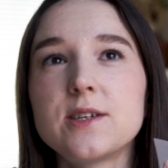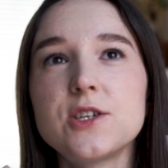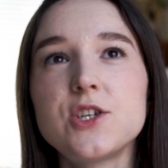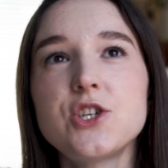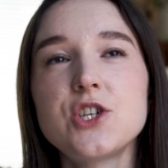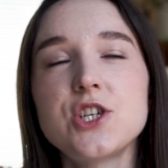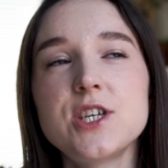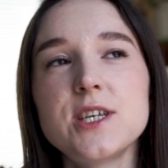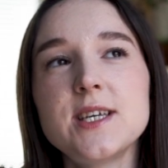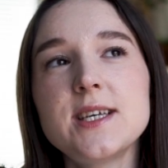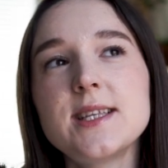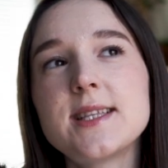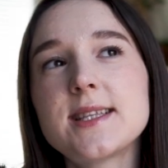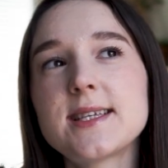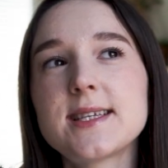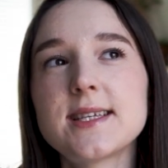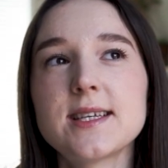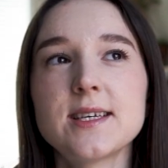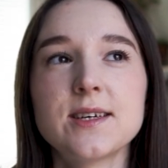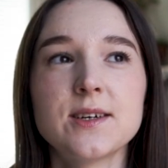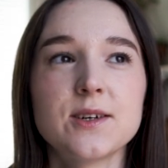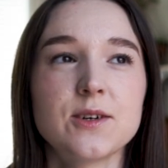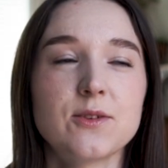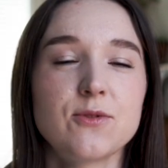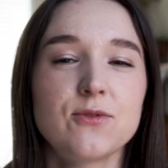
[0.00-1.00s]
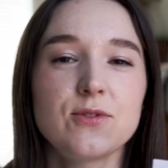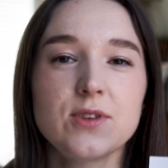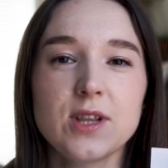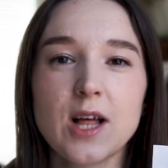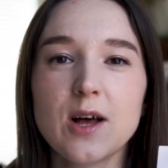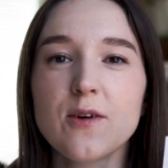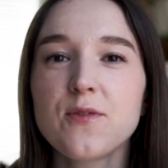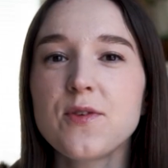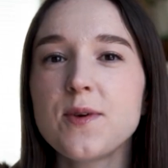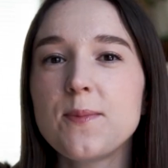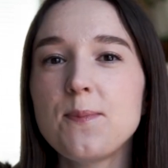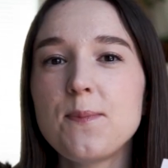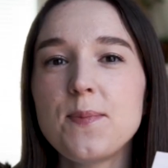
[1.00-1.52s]
sheets,
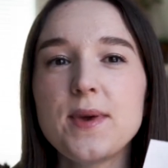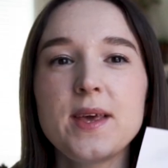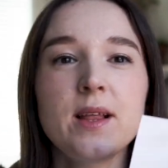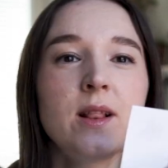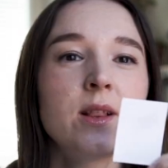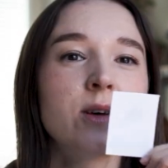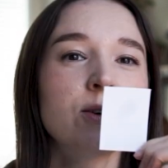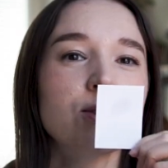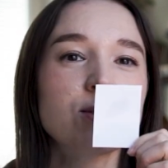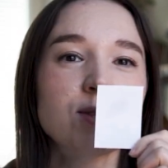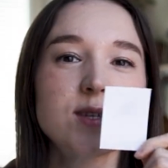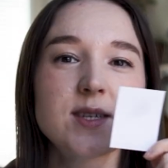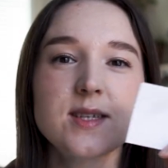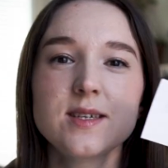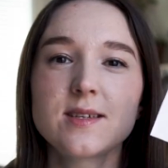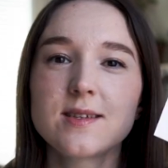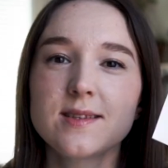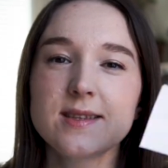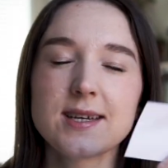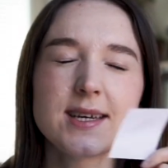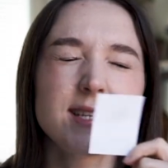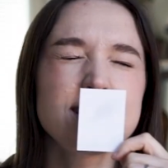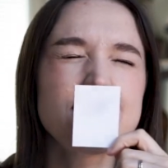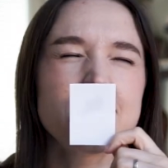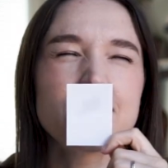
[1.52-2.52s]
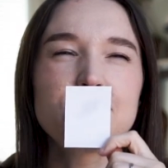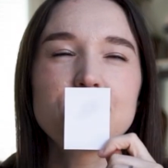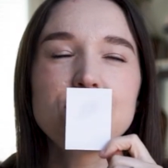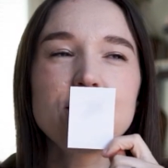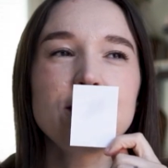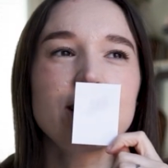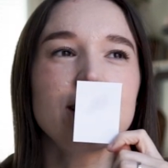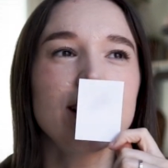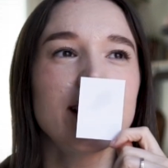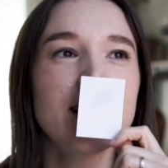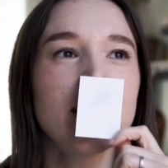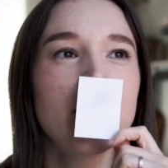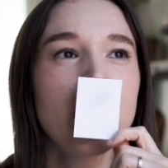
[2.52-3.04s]
fluffy pillows. That's a
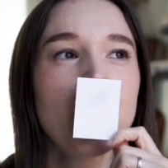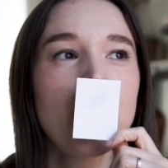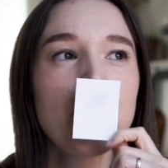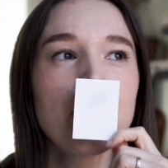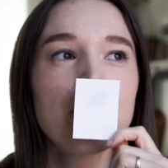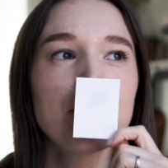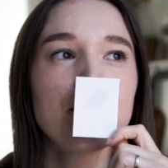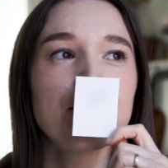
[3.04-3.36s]
feeling.